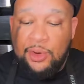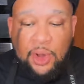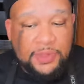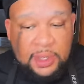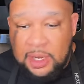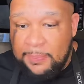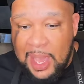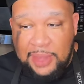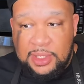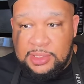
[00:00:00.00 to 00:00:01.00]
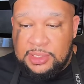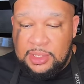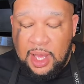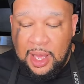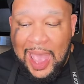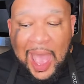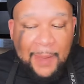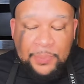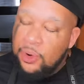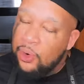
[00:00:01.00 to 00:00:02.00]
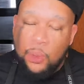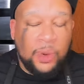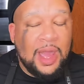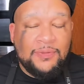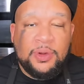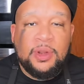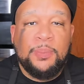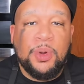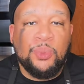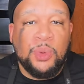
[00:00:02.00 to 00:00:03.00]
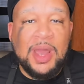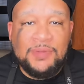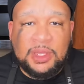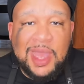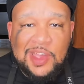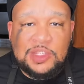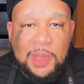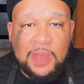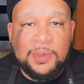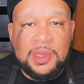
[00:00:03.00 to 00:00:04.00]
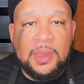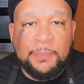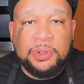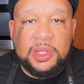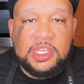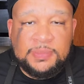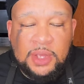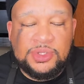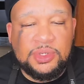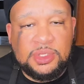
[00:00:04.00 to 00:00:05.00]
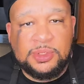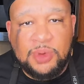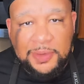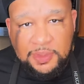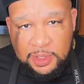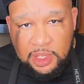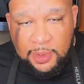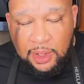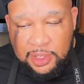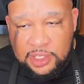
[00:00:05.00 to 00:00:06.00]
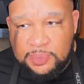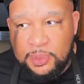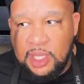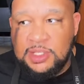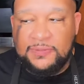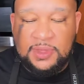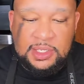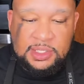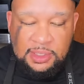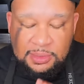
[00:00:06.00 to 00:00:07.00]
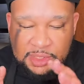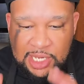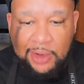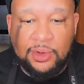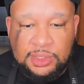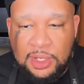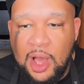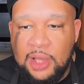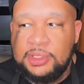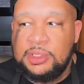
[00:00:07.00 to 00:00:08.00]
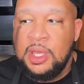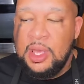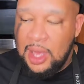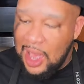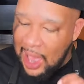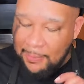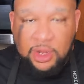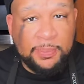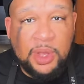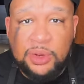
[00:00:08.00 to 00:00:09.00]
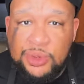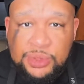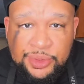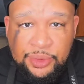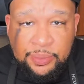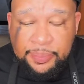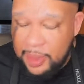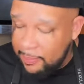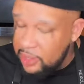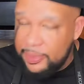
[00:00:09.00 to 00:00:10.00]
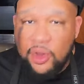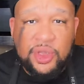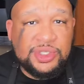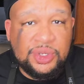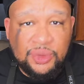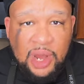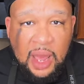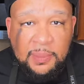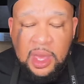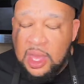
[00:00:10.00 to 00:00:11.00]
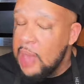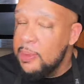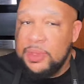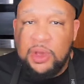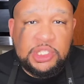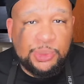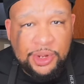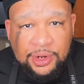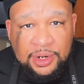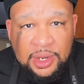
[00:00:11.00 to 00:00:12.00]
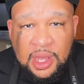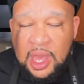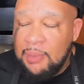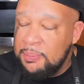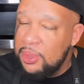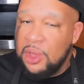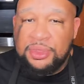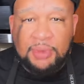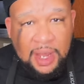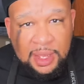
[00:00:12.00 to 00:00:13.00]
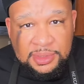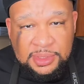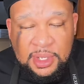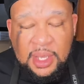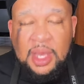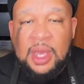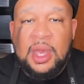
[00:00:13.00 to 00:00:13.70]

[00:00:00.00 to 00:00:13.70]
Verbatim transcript: I don't know if they're going to ban this uh, app or whatever, but whatever the case may be, please make sure you subscribe to my email list because if this channel is lost, I'm going to be on YouTube. I'm going to be on Instagram. I'm going to be on Twitter. I'm going to be on Threads.